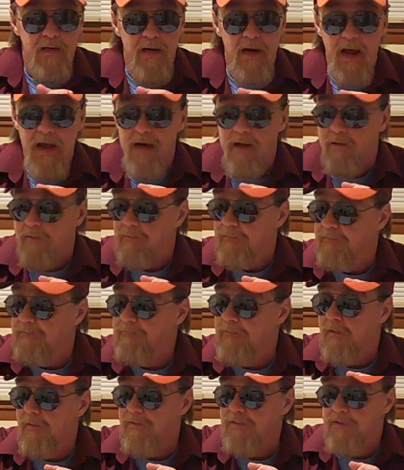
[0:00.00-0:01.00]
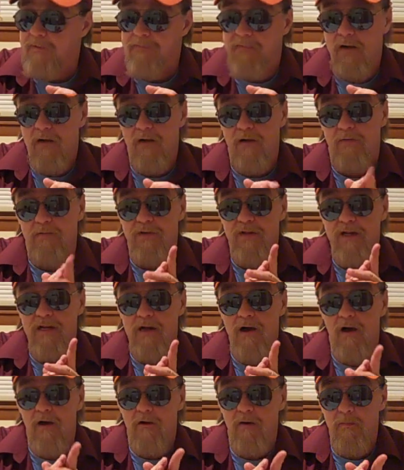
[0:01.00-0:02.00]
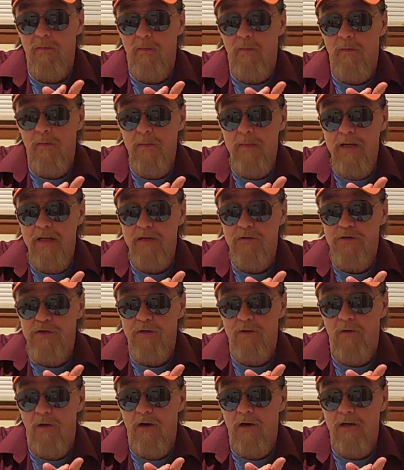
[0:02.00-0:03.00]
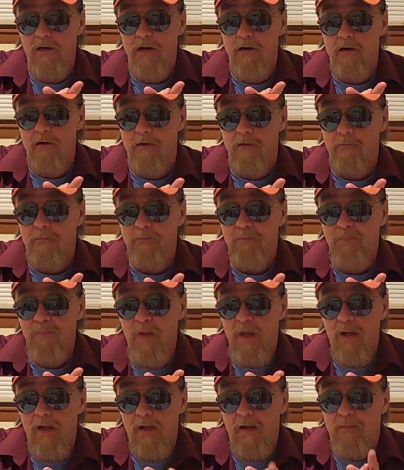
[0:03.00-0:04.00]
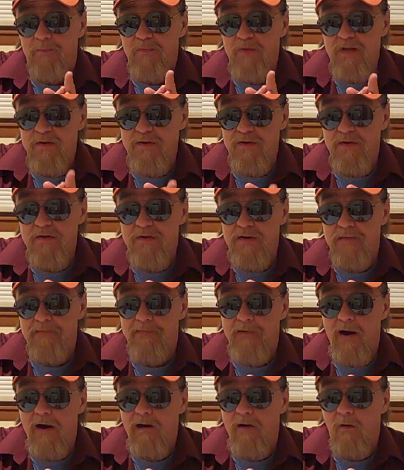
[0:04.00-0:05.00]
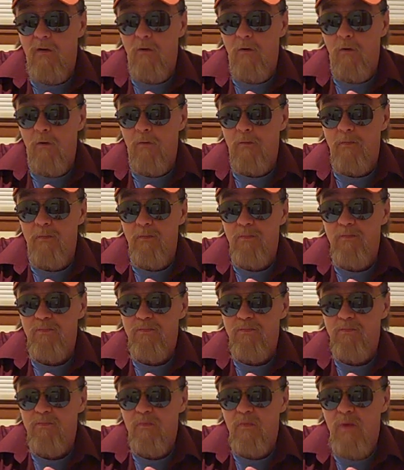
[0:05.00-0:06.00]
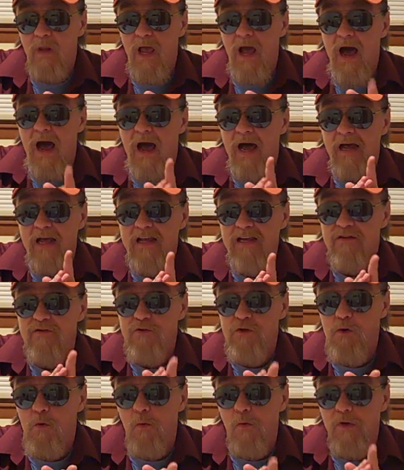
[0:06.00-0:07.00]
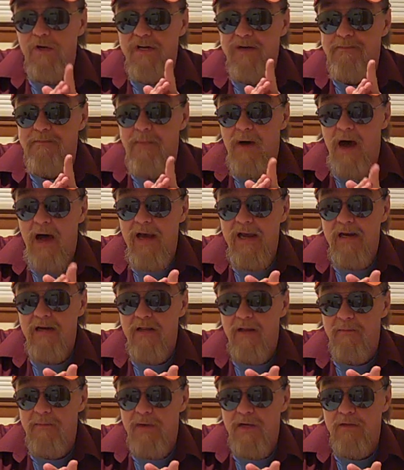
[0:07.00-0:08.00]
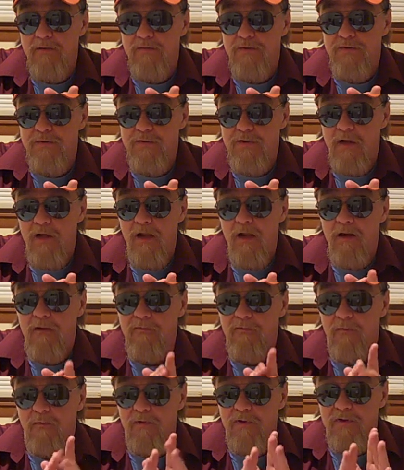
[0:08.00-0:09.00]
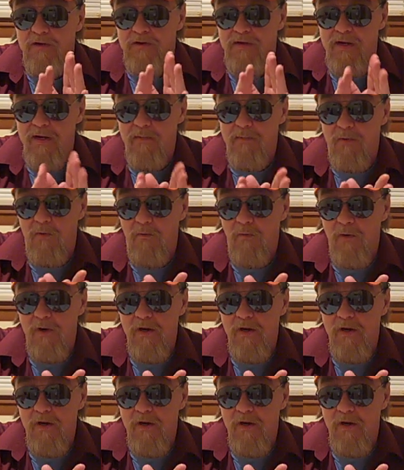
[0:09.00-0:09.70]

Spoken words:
Now, first of all, the honorable mention right here. This is a firearm I enjoyed buying the most for the simple